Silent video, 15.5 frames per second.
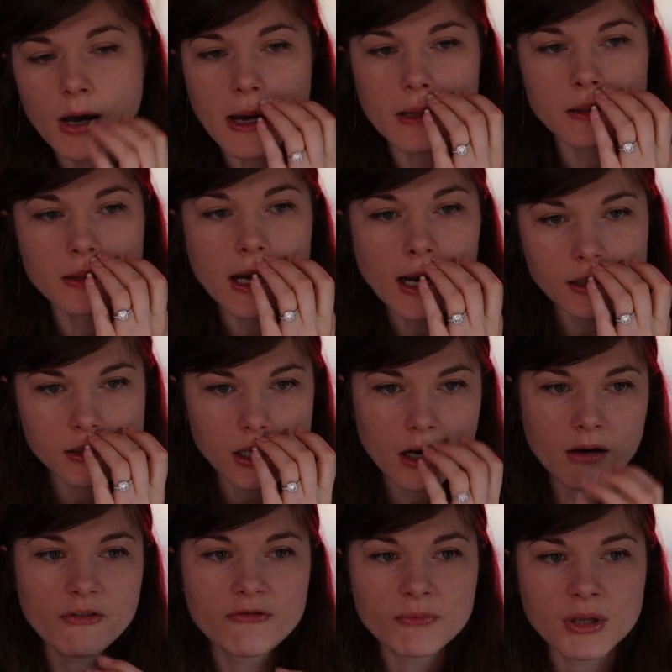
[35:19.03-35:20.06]
A lot
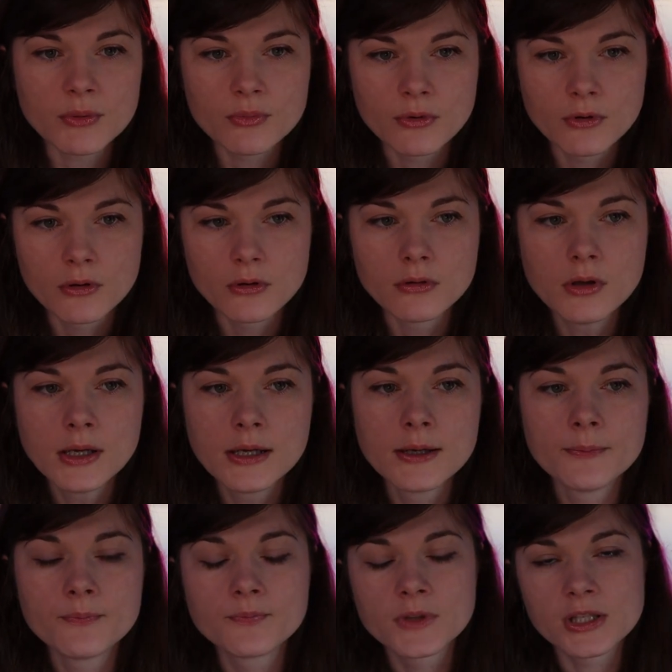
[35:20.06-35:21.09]
of people,
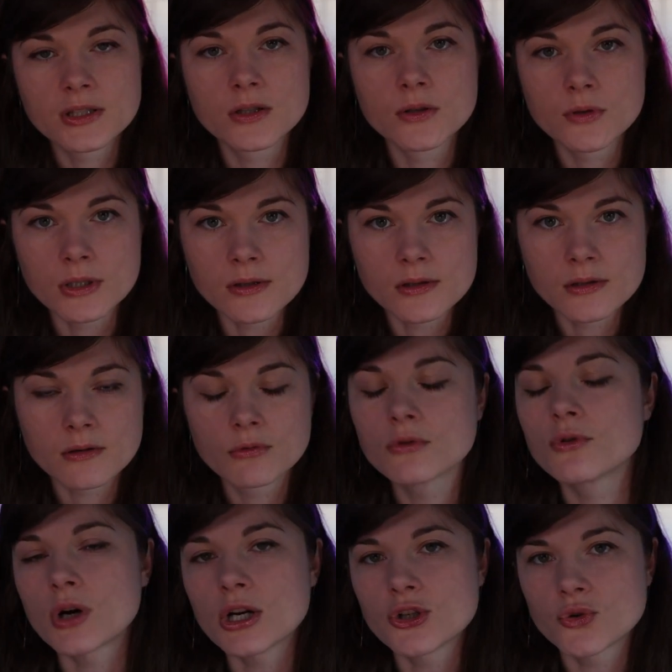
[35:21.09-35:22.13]
the students who
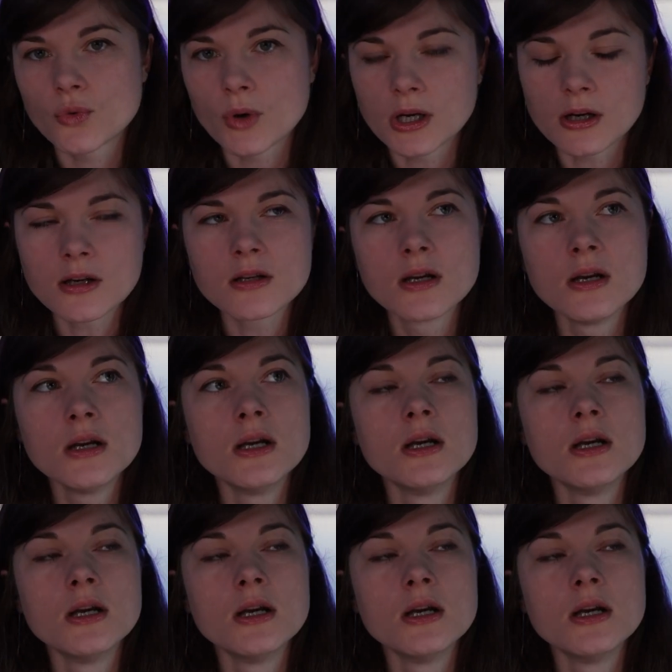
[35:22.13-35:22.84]
graduated,